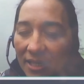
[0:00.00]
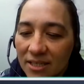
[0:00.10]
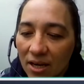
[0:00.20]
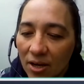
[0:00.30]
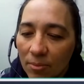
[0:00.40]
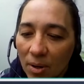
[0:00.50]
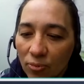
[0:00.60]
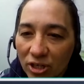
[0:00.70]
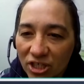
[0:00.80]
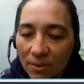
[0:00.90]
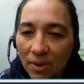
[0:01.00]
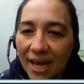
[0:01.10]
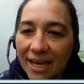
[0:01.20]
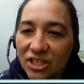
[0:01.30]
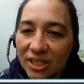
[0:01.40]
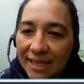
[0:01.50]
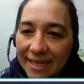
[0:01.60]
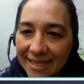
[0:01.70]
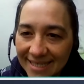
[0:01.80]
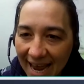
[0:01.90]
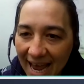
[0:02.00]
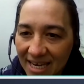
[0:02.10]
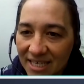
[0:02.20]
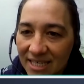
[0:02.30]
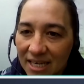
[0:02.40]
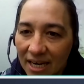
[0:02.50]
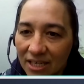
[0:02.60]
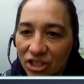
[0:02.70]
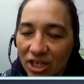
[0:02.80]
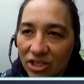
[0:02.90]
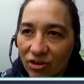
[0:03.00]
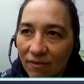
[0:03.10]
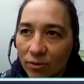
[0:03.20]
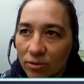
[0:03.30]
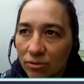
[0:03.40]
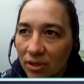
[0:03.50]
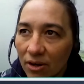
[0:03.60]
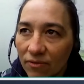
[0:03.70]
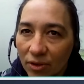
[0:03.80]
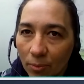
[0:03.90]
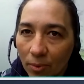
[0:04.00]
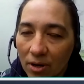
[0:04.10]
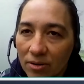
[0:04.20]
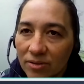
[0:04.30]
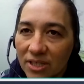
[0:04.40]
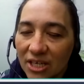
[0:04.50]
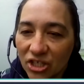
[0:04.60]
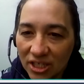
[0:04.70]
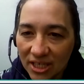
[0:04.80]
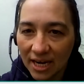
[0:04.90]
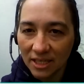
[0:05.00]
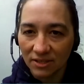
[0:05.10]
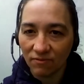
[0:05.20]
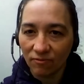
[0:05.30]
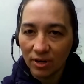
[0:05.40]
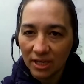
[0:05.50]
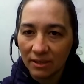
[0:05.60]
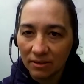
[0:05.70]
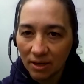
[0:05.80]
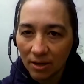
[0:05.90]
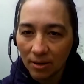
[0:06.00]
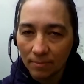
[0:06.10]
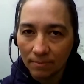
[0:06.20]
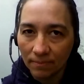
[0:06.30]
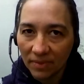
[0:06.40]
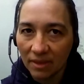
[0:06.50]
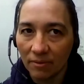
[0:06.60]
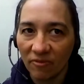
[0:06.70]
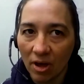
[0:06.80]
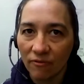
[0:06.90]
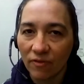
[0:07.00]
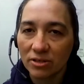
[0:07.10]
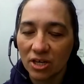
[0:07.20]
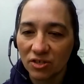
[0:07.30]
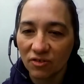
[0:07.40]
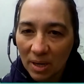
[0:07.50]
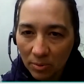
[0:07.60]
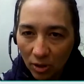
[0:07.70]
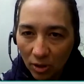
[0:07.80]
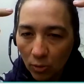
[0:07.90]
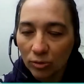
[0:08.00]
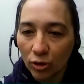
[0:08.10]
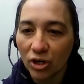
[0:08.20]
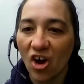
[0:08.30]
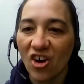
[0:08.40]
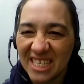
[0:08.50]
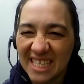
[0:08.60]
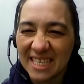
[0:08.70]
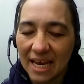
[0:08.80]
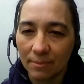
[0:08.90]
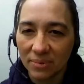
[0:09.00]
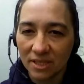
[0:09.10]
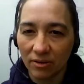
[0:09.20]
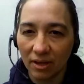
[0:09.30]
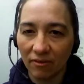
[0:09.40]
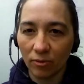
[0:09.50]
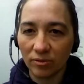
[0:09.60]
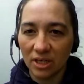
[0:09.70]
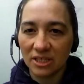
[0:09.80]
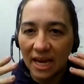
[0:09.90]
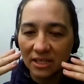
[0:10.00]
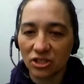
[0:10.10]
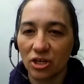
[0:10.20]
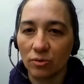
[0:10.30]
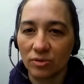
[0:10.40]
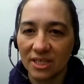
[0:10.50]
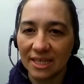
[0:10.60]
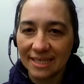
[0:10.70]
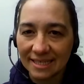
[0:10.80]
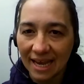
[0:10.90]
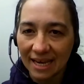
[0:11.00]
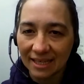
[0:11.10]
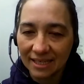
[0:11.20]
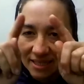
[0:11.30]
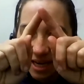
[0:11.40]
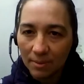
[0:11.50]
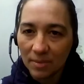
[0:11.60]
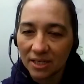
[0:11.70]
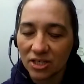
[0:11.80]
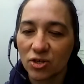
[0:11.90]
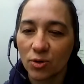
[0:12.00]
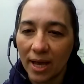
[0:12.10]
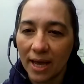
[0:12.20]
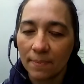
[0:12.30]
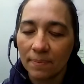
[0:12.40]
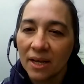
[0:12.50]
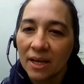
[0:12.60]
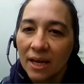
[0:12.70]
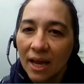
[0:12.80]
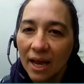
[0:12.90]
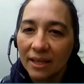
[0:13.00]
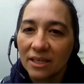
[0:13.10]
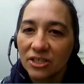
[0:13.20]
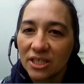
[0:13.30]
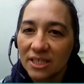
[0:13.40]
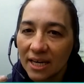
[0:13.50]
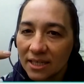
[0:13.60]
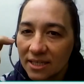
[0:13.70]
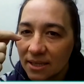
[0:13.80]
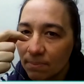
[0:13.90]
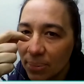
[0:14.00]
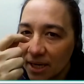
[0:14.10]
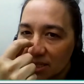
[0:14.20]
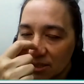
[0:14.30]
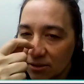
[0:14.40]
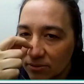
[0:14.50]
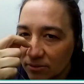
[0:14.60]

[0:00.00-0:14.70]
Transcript: a project by Angelica Das, and she travels all over the world, and she takes really photos of people that all look kind of the same. So it's head and shoulders exactly the same in a square. And then she takes the pixel